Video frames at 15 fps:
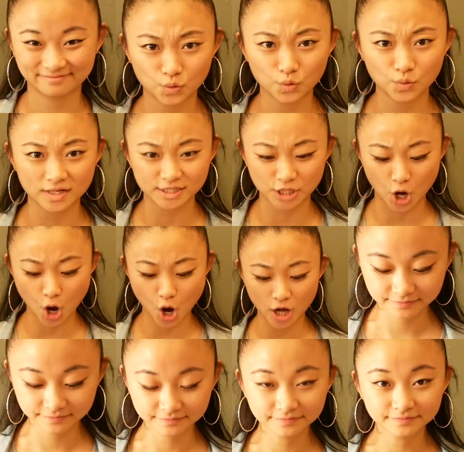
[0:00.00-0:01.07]
Ooh, it's
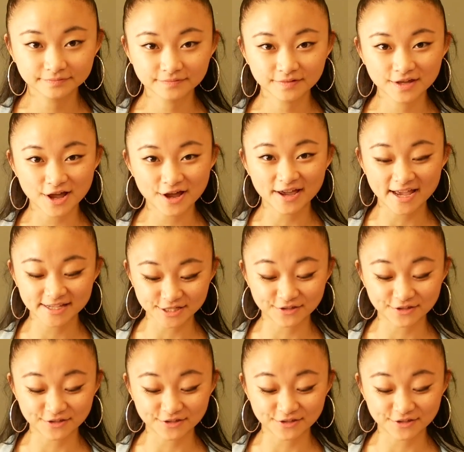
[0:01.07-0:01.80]
hot. Okay,